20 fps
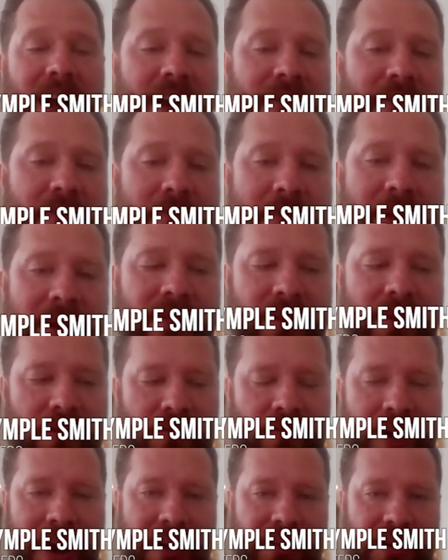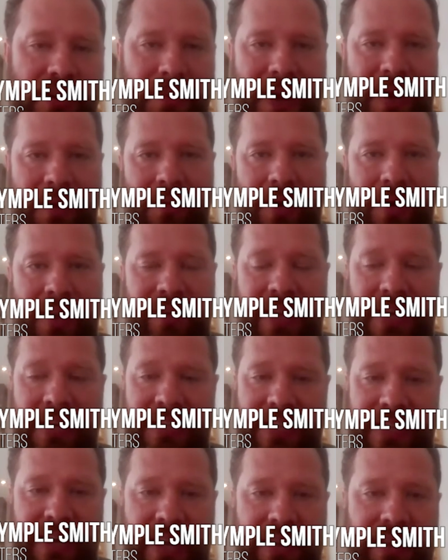have a bit of a roundabout way of
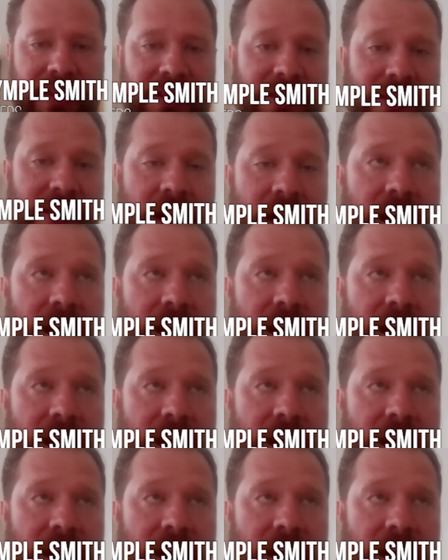getting to the Netherlands.